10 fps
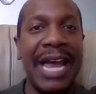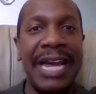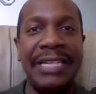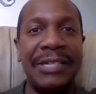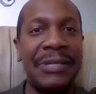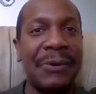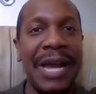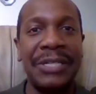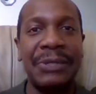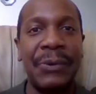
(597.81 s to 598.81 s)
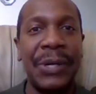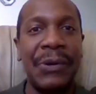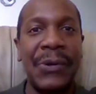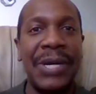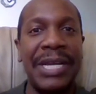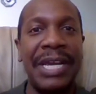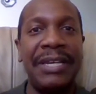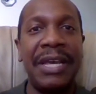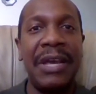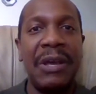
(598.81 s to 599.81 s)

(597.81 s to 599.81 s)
like the direction we're going in.